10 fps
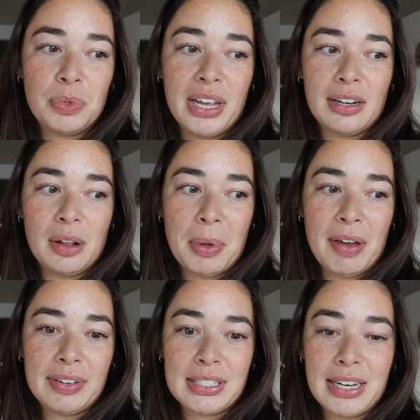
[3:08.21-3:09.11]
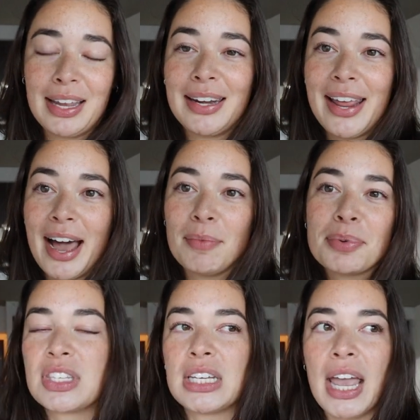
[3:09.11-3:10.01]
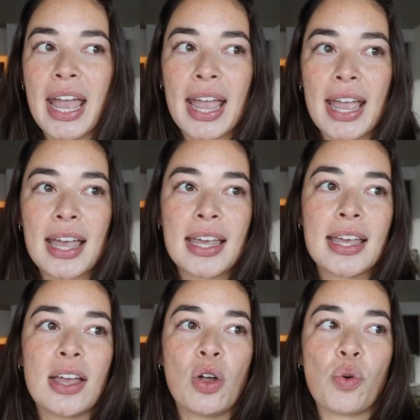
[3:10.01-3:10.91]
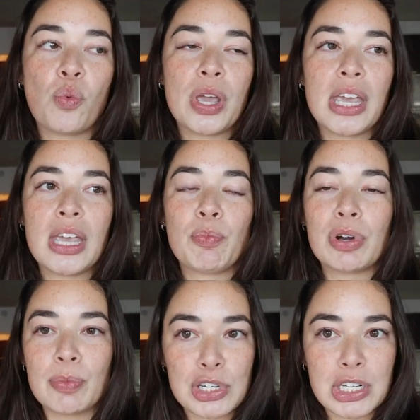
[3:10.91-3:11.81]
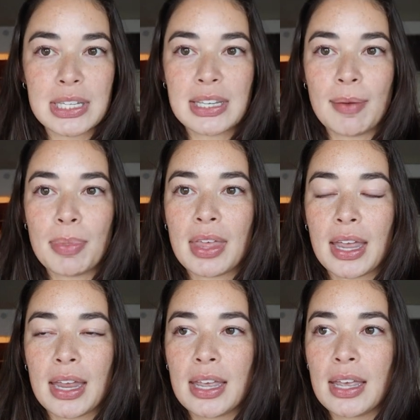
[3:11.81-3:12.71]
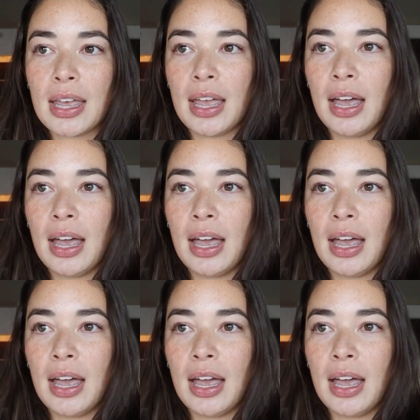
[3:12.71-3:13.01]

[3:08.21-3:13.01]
We ended up having to take a nap. Today, we pretty much did the same thing.